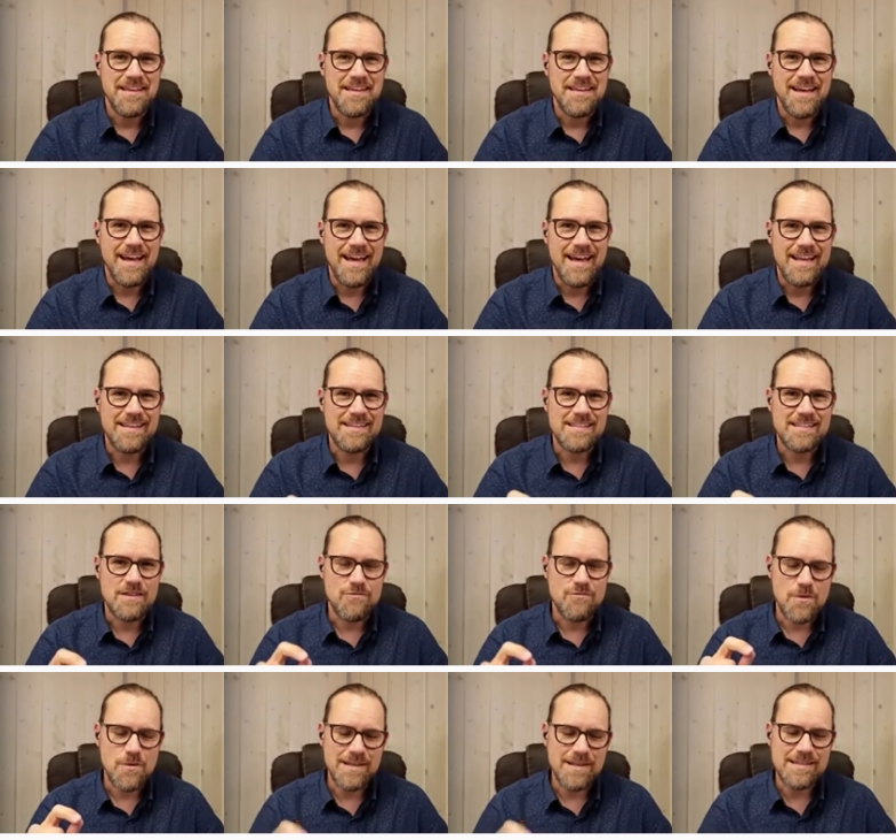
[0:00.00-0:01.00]
And if
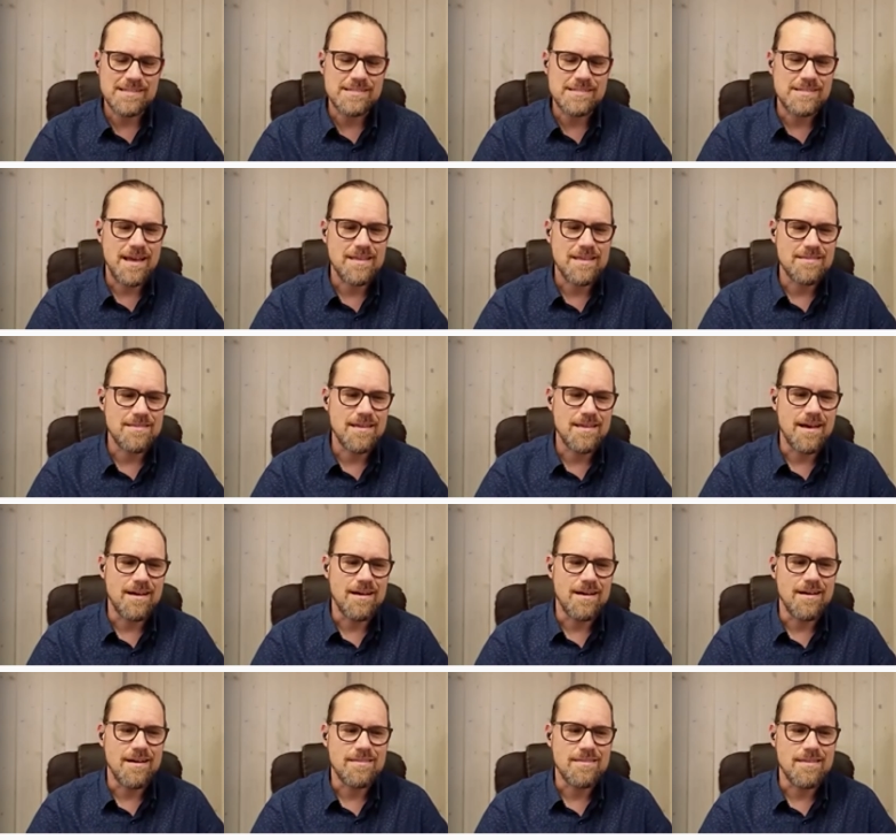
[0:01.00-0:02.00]
you understand that,
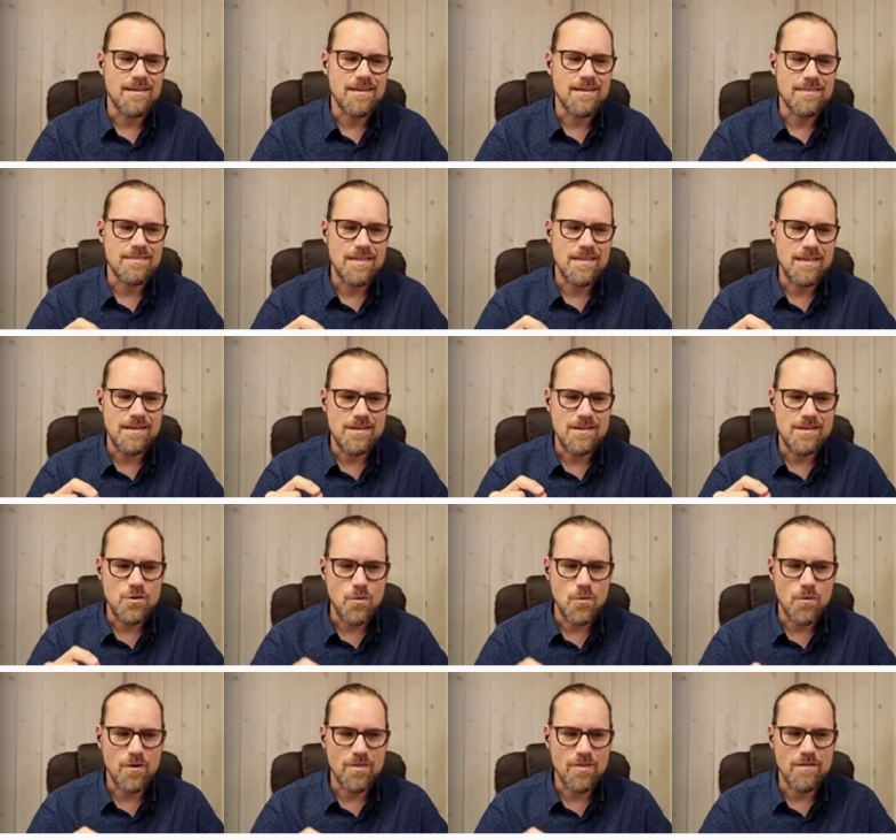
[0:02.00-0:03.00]
I think then you
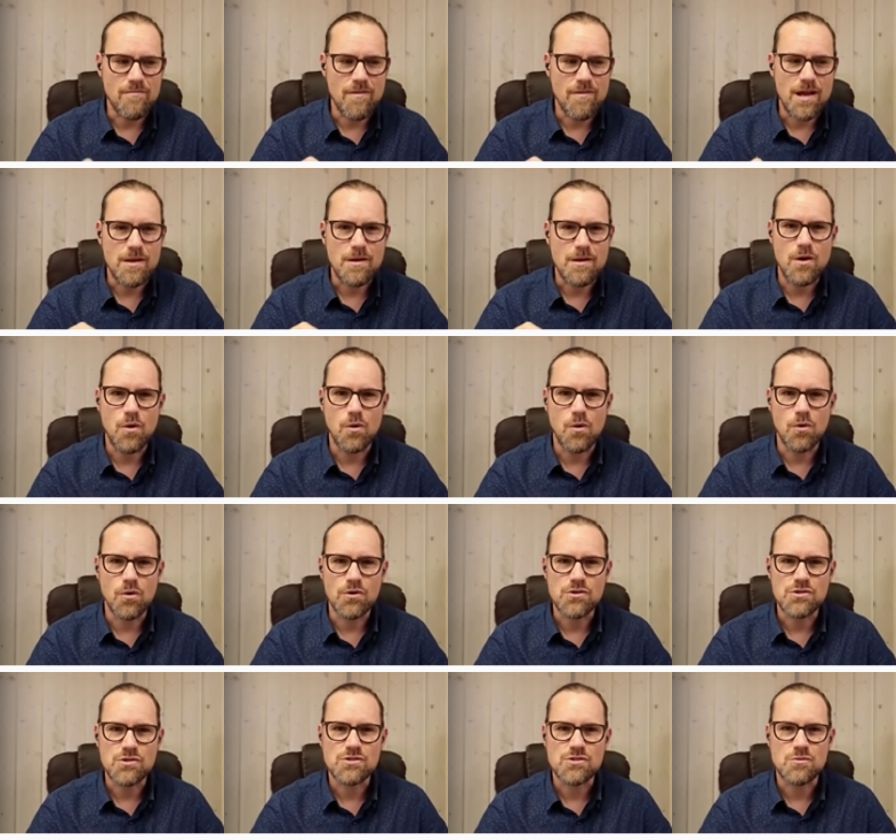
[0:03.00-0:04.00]
are on the right
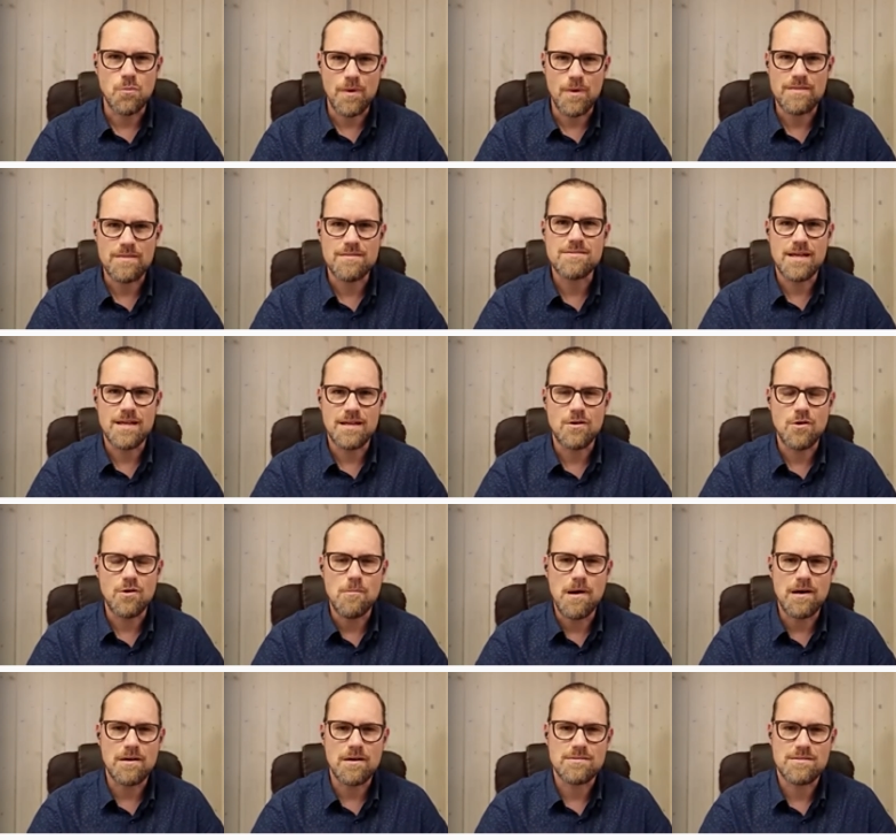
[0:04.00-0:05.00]
course with technical
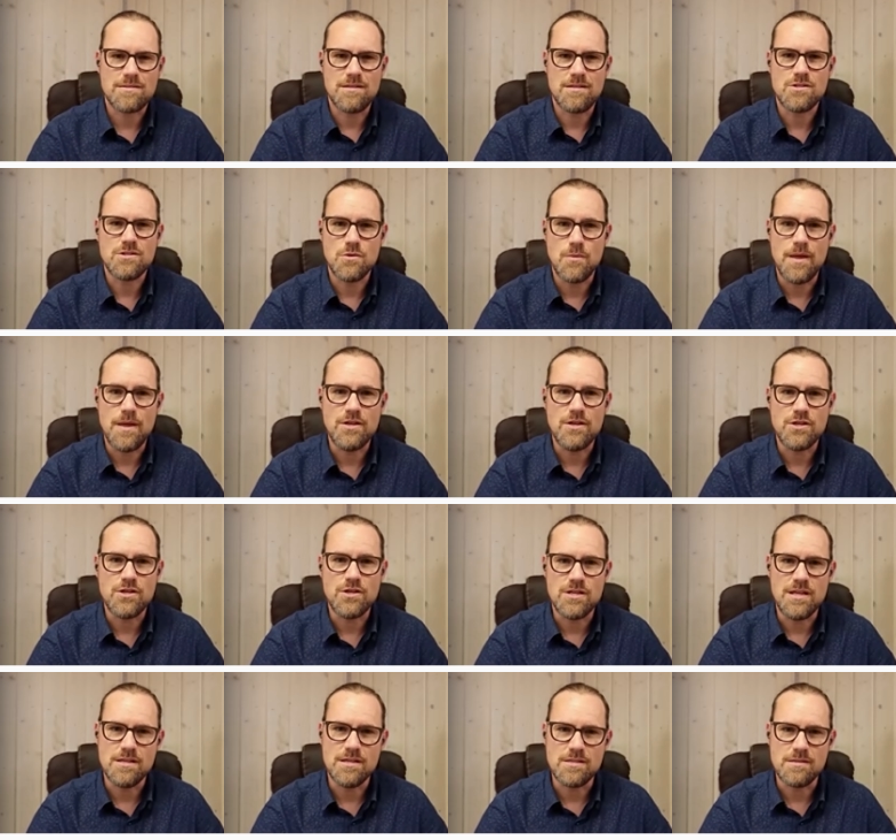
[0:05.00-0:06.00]
marketing to
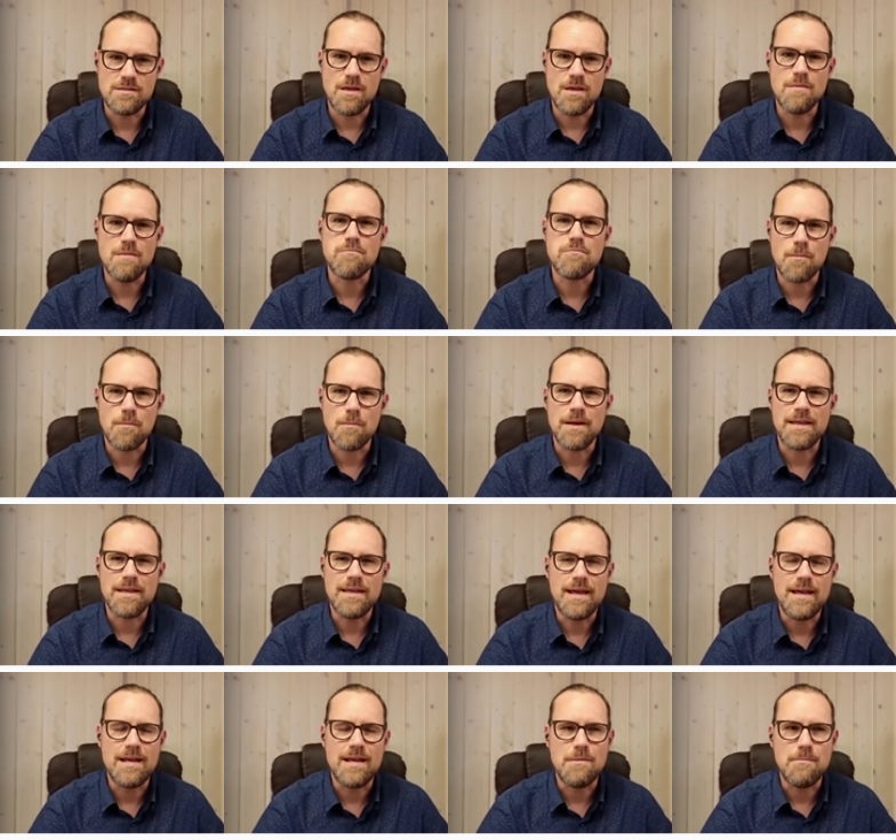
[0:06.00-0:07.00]
engineers in probably
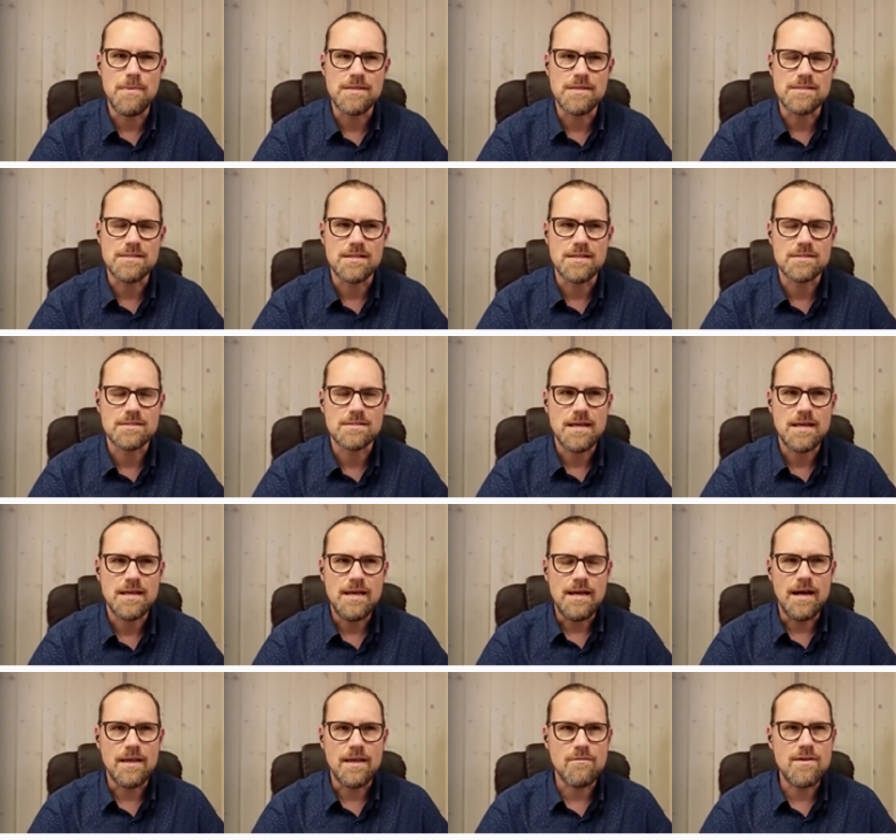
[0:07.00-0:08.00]
any business.
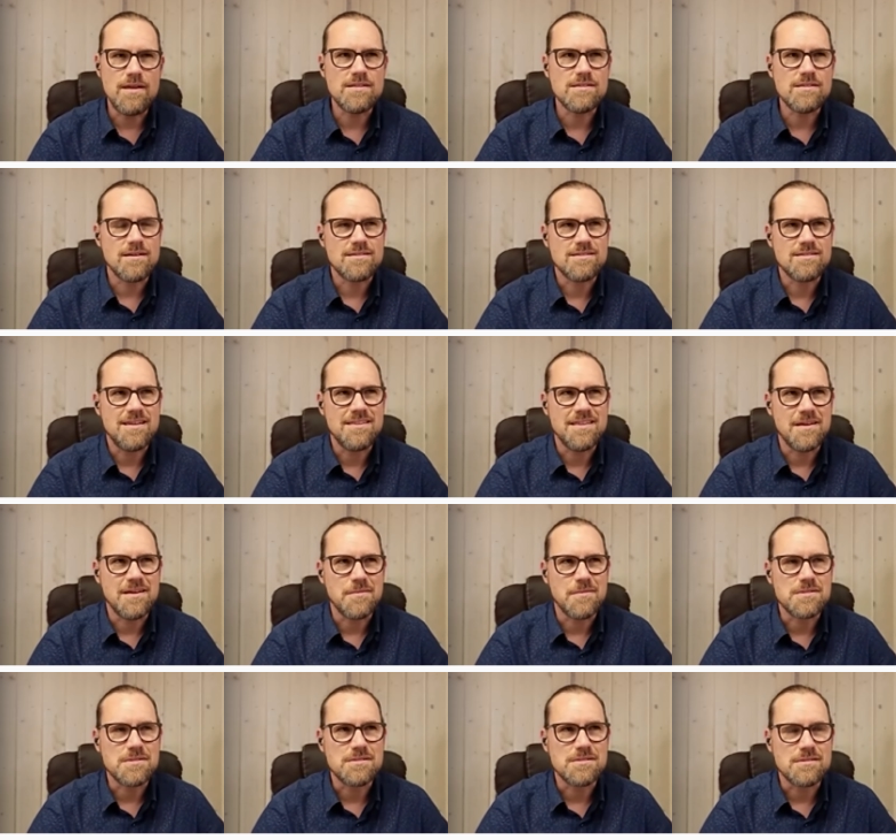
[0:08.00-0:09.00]
And the reason I say that
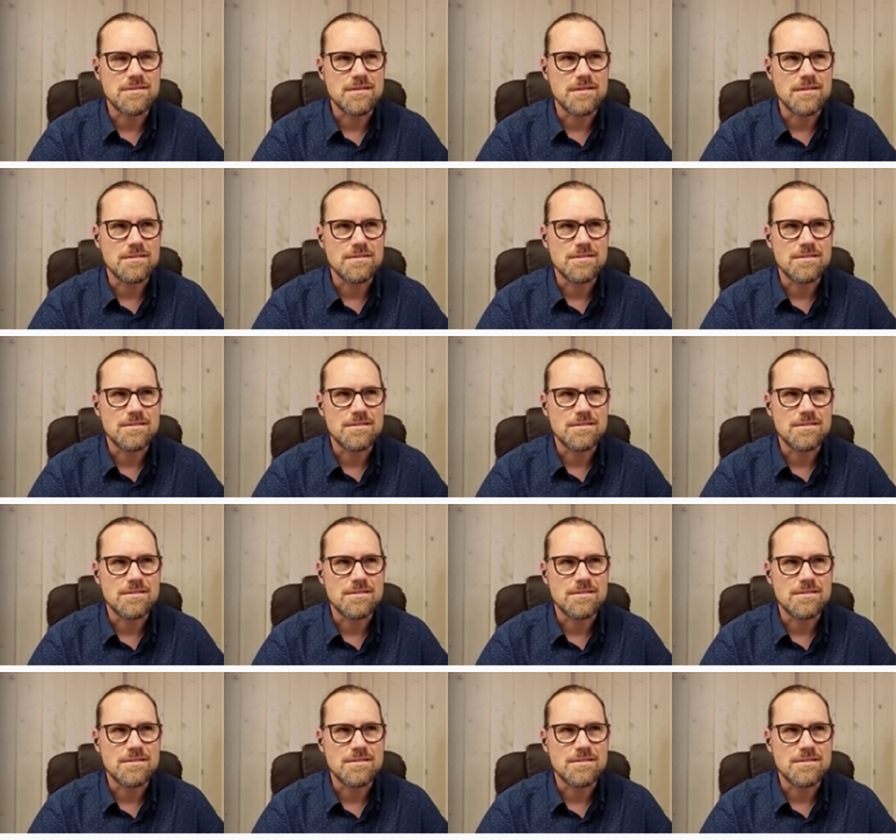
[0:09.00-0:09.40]
was that